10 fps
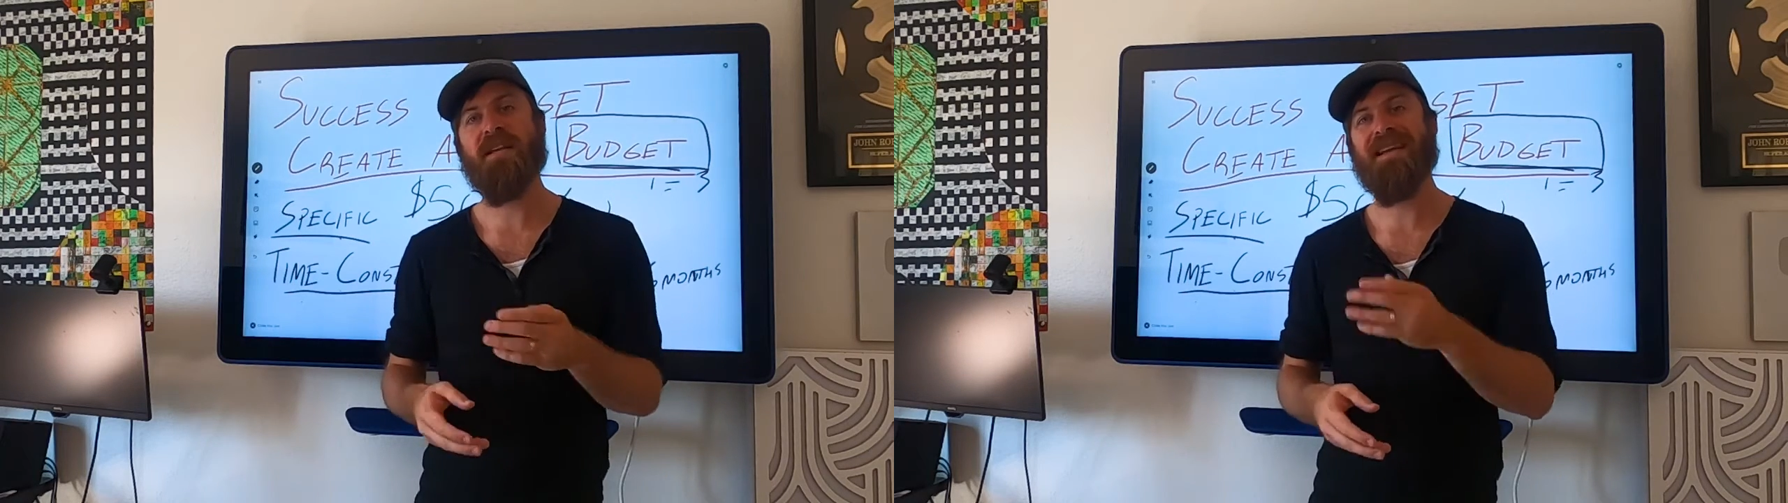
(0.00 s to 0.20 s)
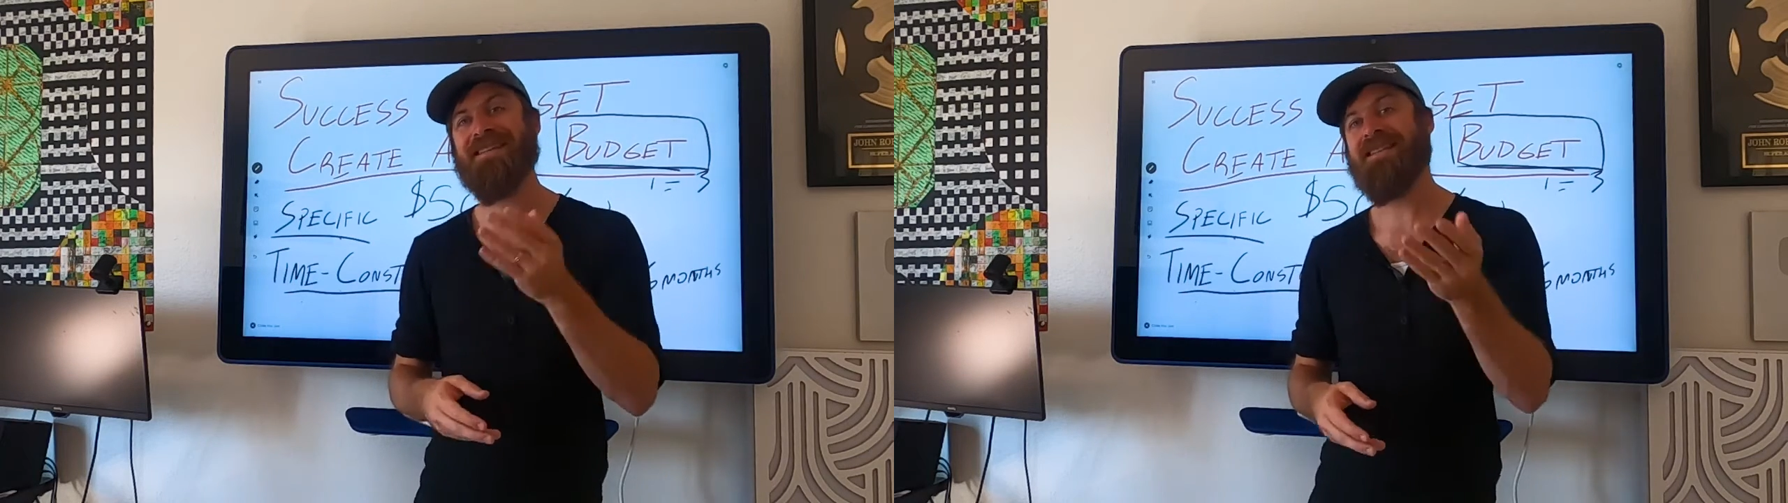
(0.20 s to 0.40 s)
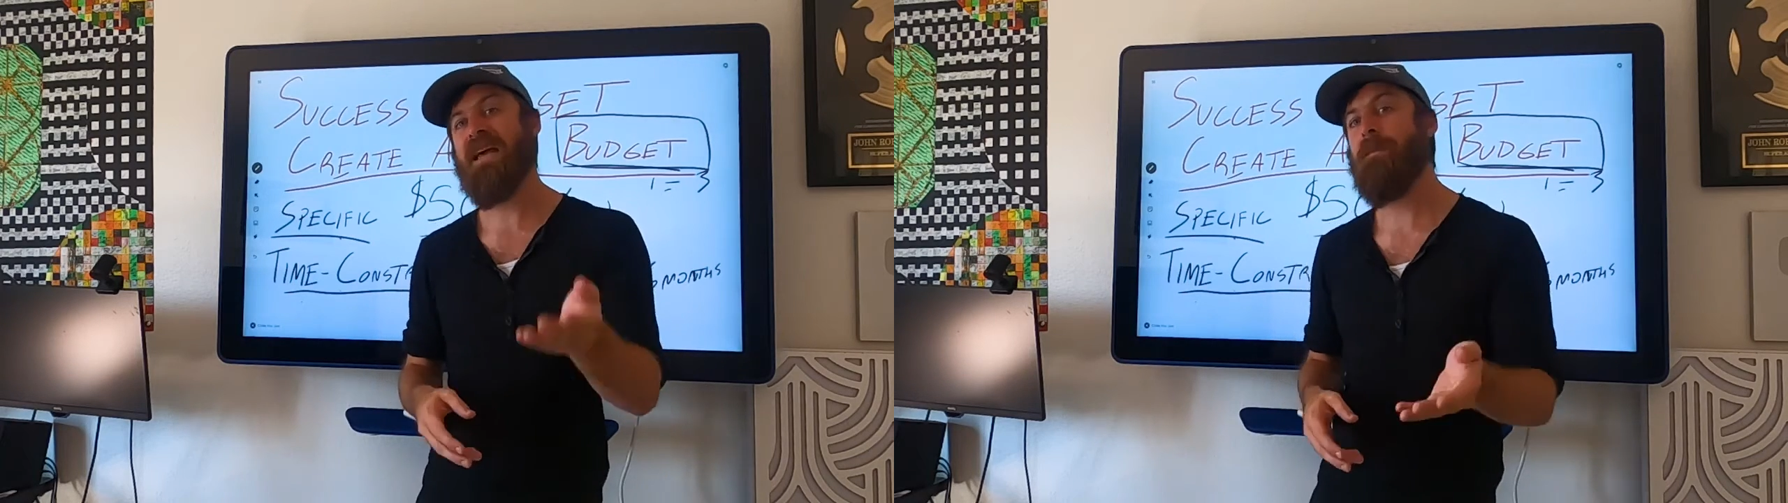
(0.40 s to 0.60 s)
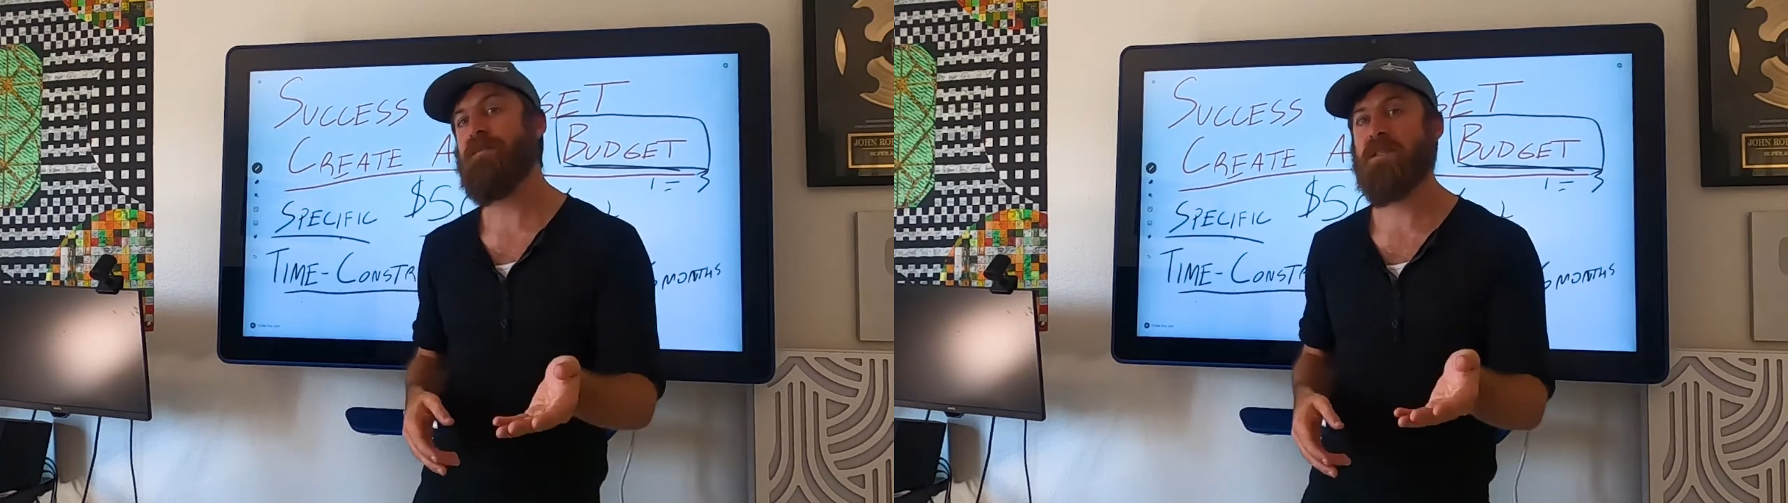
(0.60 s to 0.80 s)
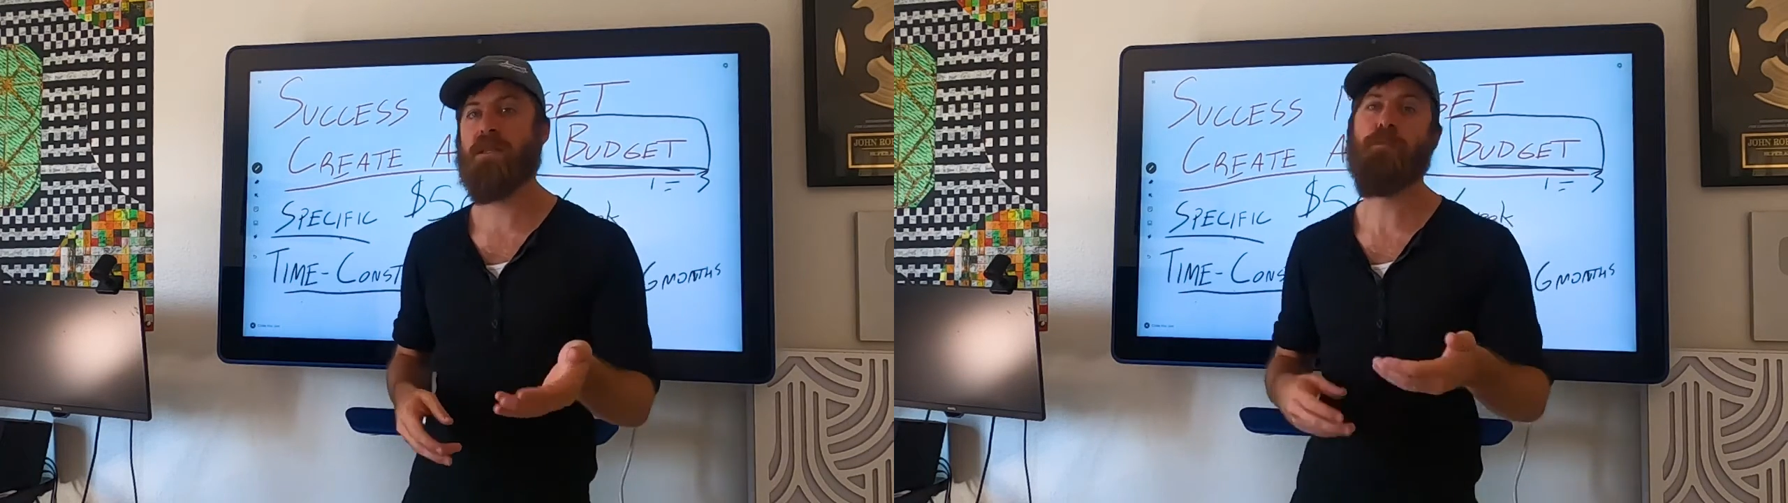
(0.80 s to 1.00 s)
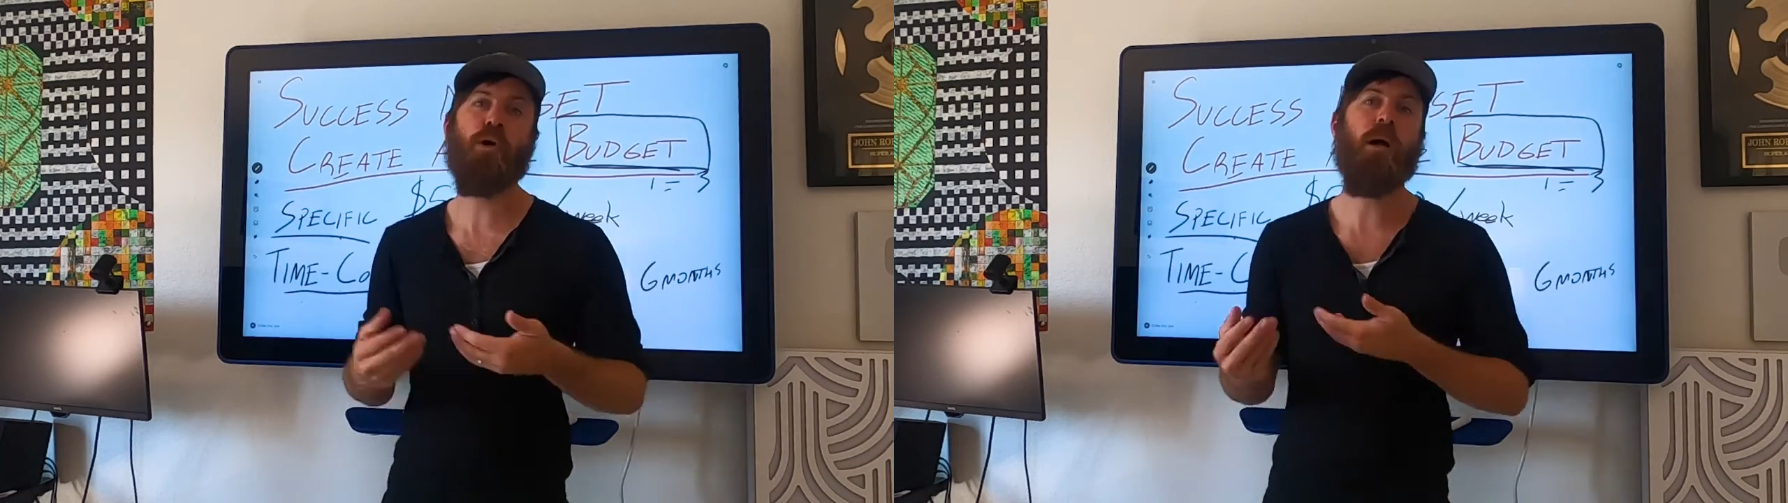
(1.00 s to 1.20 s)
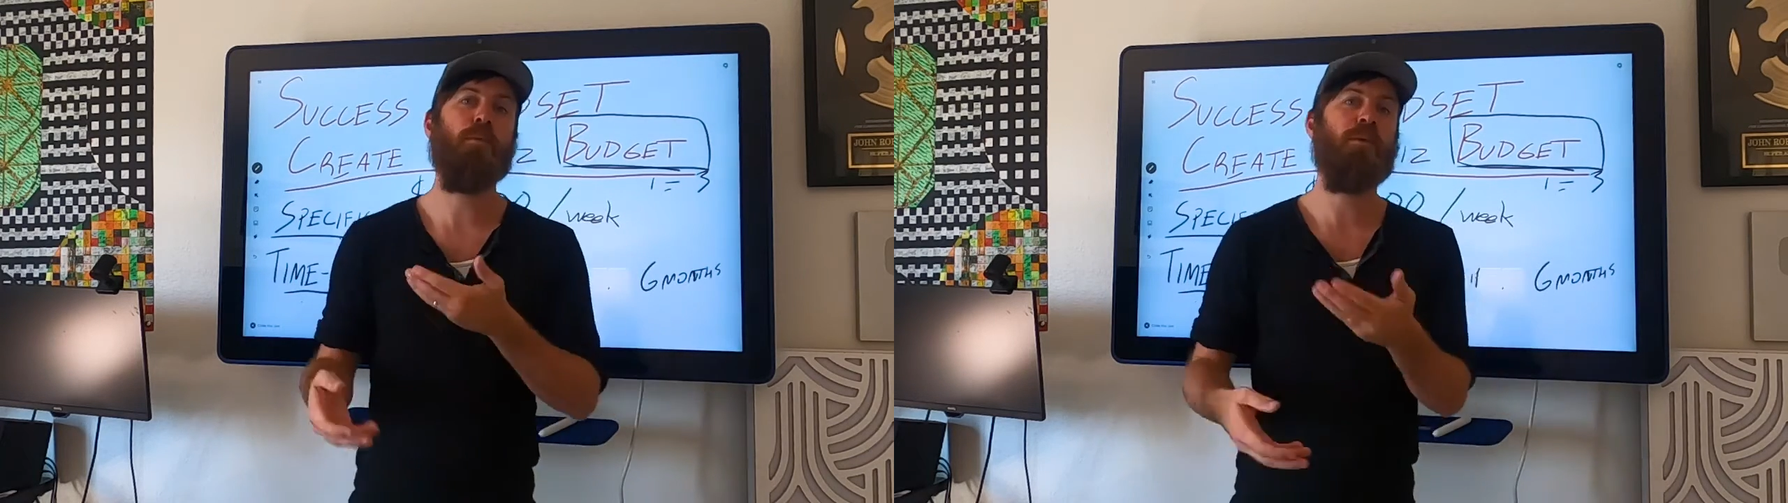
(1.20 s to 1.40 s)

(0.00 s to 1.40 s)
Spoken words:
except the problem